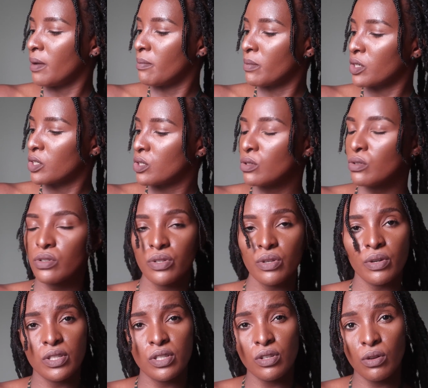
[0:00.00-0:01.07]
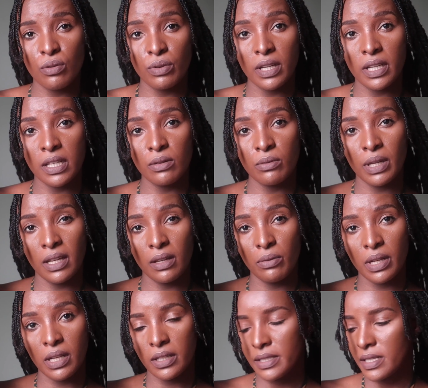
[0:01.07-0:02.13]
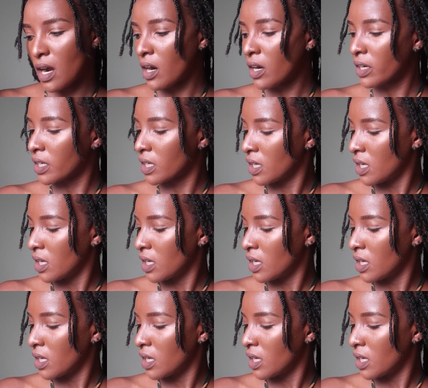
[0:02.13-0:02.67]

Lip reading: number 2, so it's not really dark.